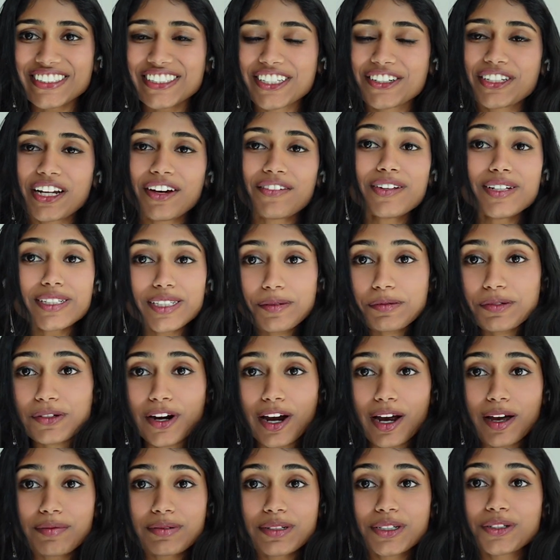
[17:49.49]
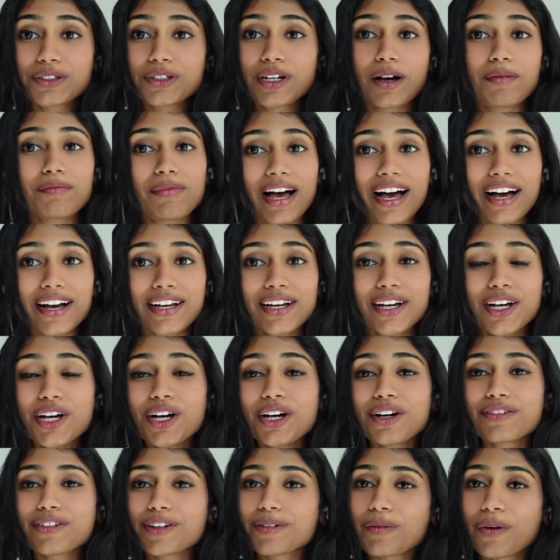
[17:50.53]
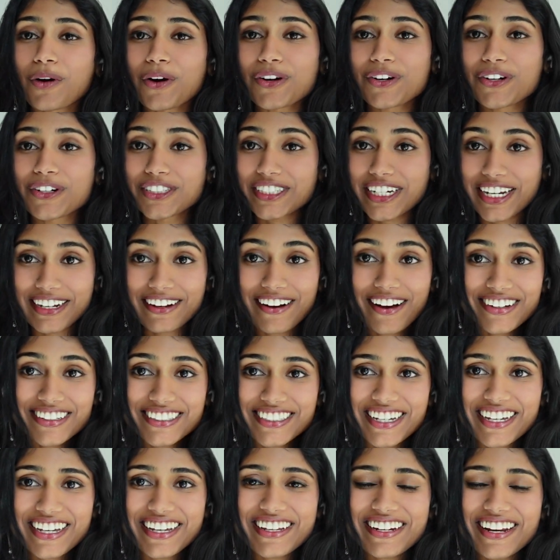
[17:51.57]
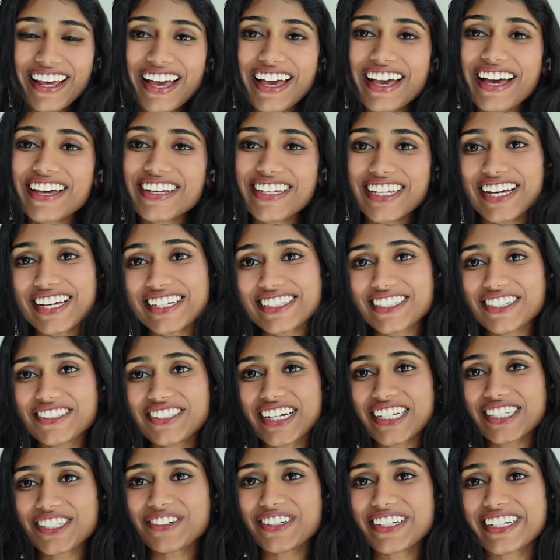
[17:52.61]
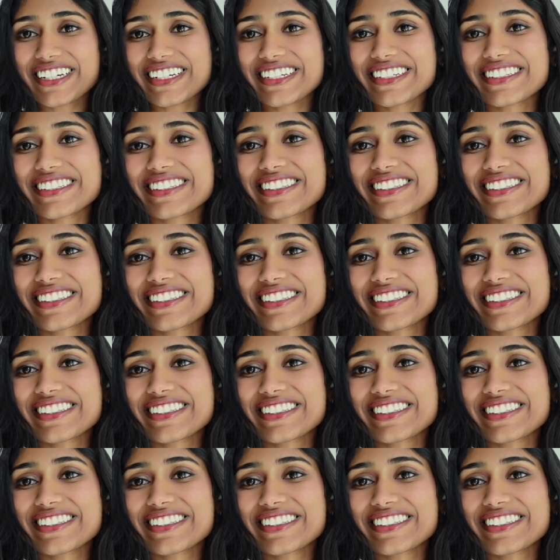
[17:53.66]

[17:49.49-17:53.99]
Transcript: So definitely subscribe to come back for more crochet content, and yeah, see you next week.